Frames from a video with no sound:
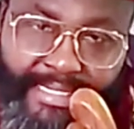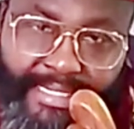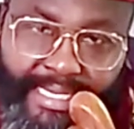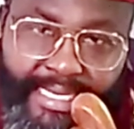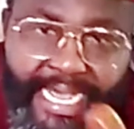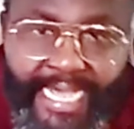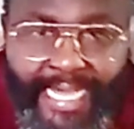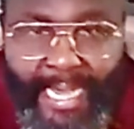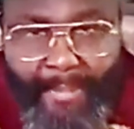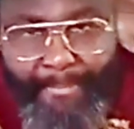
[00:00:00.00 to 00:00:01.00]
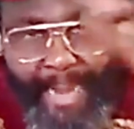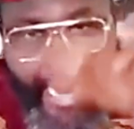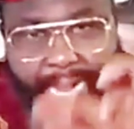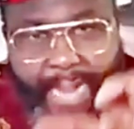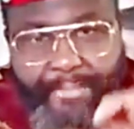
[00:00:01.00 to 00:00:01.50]
They came
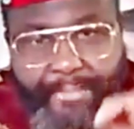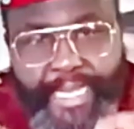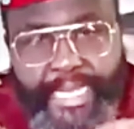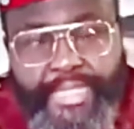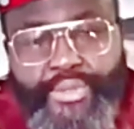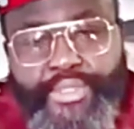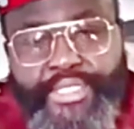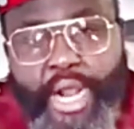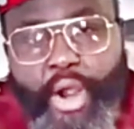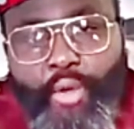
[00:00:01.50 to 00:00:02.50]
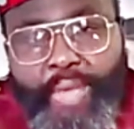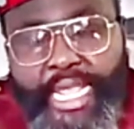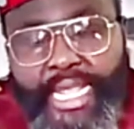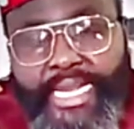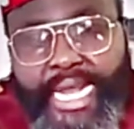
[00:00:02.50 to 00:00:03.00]
back and begin to tell me
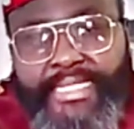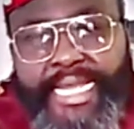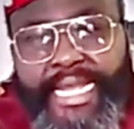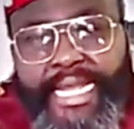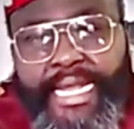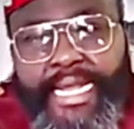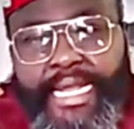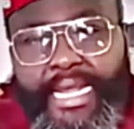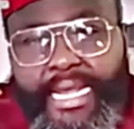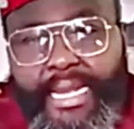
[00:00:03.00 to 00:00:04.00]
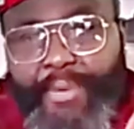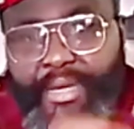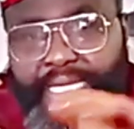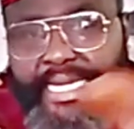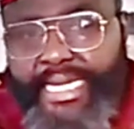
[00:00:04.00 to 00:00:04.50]
that, but the
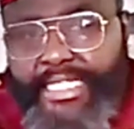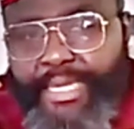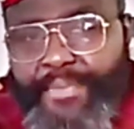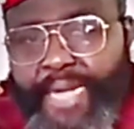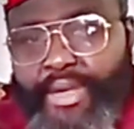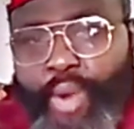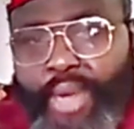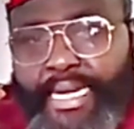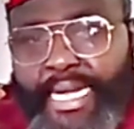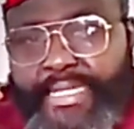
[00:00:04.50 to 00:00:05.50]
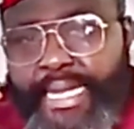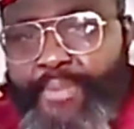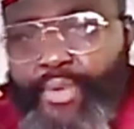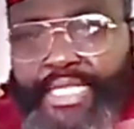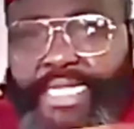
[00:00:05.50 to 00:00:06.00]
leadership are the one that
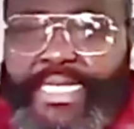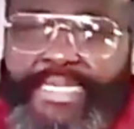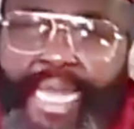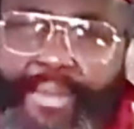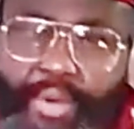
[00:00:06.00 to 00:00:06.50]
projected Simon ever.